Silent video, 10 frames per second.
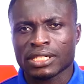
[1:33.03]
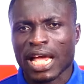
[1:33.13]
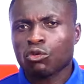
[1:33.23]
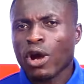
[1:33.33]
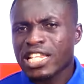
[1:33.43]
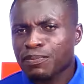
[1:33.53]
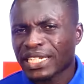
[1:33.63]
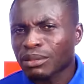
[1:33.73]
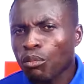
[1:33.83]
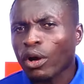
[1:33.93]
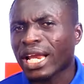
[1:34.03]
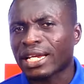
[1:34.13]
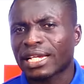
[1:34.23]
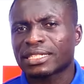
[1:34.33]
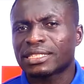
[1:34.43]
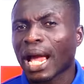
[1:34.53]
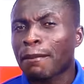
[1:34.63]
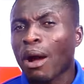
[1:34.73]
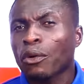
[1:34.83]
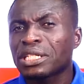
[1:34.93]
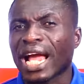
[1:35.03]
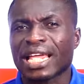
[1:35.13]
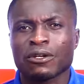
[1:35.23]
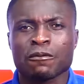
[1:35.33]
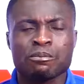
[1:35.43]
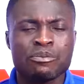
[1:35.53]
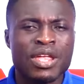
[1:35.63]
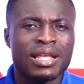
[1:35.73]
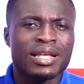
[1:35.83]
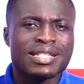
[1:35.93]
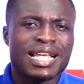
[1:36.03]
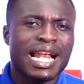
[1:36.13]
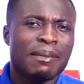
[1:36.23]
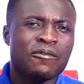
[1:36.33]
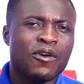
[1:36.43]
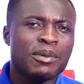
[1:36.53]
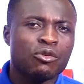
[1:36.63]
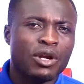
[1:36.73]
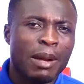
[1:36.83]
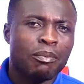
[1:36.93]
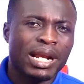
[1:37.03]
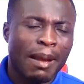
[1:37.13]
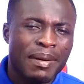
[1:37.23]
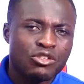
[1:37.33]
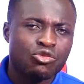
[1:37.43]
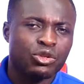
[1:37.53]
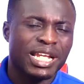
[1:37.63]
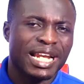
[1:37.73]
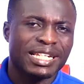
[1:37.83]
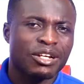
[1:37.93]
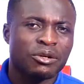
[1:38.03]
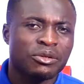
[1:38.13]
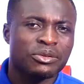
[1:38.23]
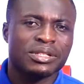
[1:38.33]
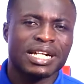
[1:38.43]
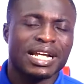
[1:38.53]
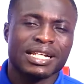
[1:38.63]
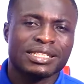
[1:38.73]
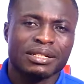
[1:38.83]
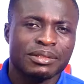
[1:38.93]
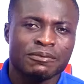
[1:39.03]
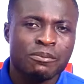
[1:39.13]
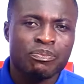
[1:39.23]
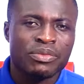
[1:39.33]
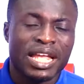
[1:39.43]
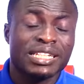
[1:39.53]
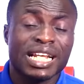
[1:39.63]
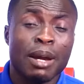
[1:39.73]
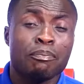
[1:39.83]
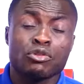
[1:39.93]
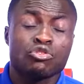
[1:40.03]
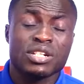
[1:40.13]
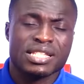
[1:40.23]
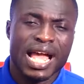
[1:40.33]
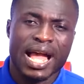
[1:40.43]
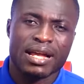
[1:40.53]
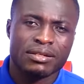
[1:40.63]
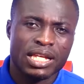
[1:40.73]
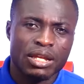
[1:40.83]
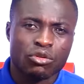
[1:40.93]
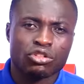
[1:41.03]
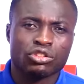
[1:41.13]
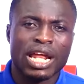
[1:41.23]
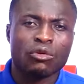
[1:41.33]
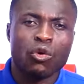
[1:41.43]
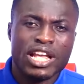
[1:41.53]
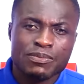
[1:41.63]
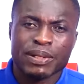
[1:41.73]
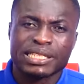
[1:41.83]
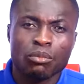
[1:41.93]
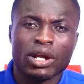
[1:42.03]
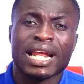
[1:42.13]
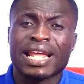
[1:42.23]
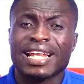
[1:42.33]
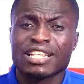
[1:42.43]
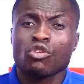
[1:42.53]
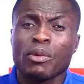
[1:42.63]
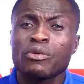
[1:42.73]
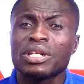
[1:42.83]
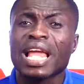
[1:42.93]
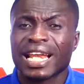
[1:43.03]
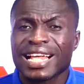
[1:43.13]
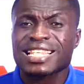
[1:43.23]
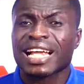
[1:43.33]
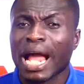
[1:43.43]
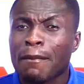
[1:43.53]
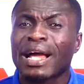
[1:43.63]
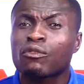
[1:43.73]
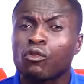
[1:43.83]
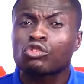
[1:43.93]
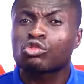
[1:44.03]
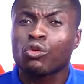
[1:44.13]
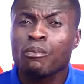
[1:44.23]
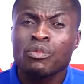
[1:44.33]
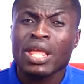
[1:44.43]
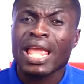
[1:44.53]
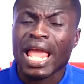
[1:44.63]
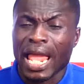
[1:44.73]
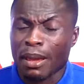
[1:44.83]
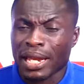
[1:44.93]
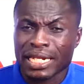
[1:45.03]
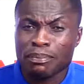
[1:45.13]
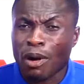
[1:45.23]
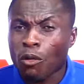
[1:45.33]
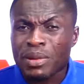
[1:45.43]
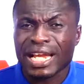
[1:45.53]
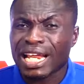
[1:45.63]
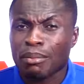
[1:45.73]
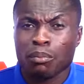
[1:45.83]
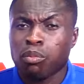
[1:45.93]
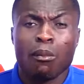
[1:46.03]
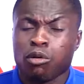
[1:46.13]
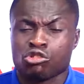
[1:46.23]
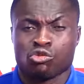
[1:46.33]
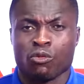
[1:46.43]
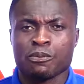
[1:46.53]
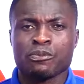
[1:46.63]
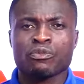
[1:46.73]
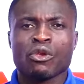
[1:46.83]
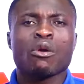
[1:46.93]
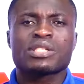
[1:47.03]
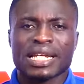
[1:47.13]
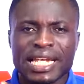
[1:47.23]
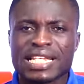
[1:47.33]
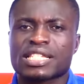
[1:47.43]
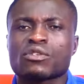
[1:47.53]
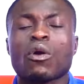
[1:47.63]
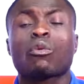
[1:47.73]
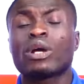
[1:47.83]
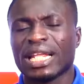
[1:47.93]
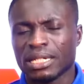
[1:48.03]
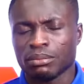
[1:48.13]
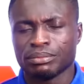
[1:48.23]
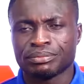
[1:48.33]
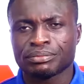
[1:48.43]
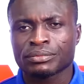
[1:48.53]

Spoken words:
Nanko expect more than that. Inti aba wonya ye no. Se na amamfo bi kura bon aba so ni ade no no said am pusu ni sa. Cause so nanko expect more than either so be win ni anasa nka ba no vote no ene ba umiade no bo bo so. Ehun say yes, wako nanim.